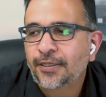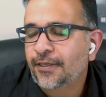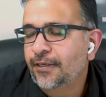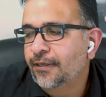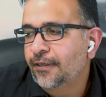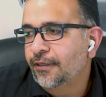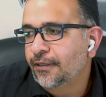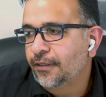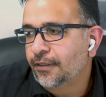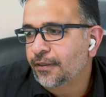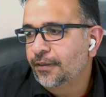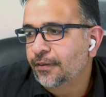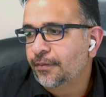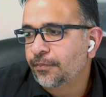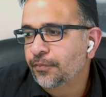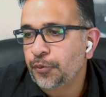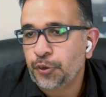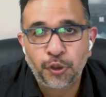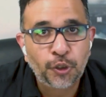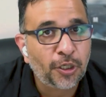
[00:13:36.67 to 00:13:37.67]

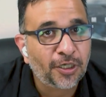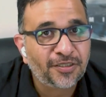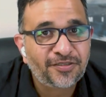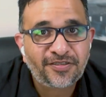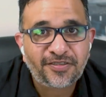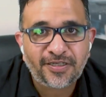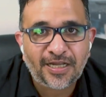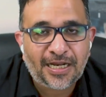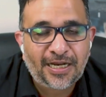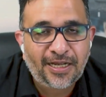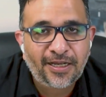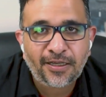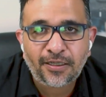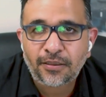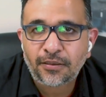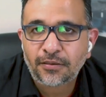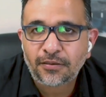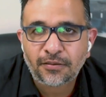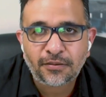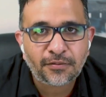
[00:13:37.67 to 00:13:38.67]
You're not
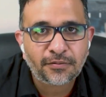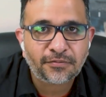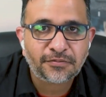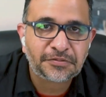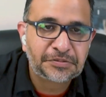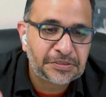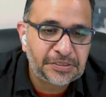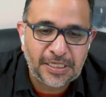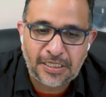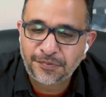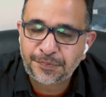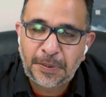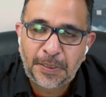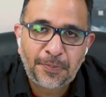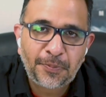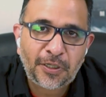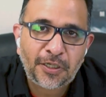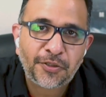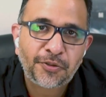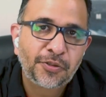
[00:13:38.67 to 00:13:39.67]
selling,
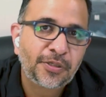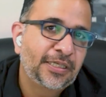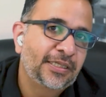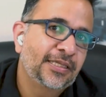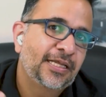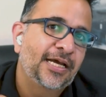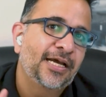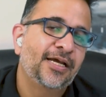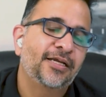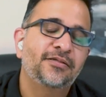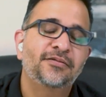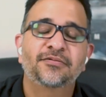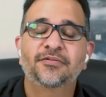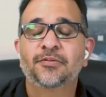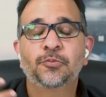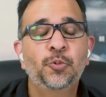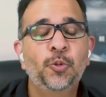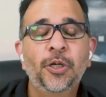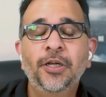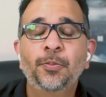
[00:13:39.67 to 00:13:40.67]
salespeople are doing that.
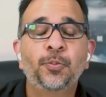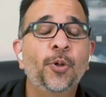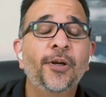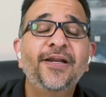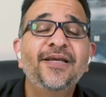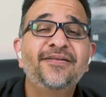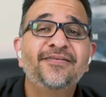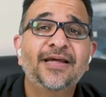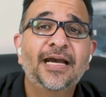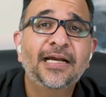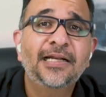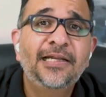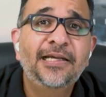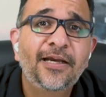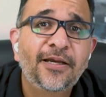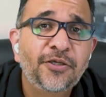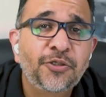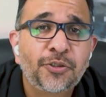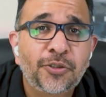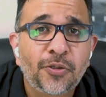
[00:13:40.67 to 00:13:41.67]
What exactly
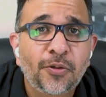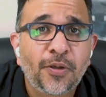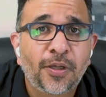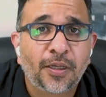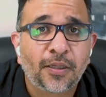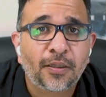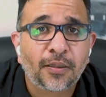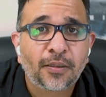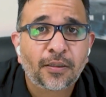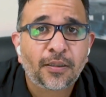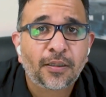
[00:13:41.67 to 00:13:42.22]
are you doing?